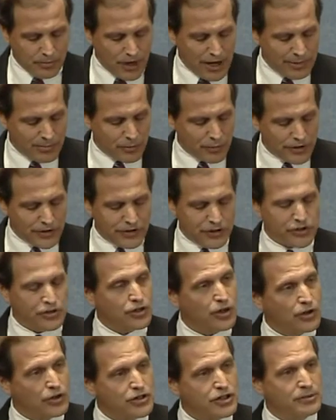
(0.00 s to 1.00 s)
problem with
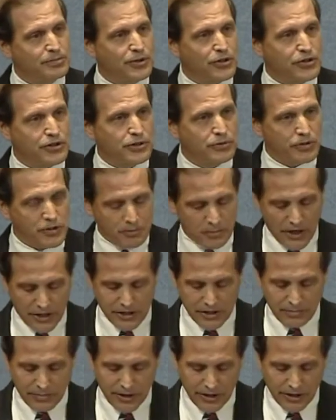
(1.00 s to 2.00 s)
discouraging personal
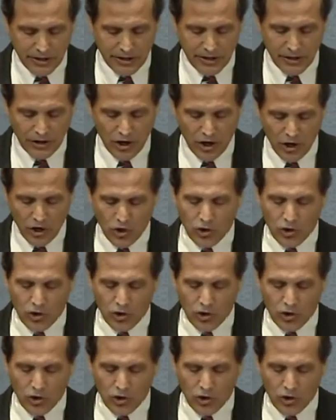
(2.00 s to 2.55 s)
responsibility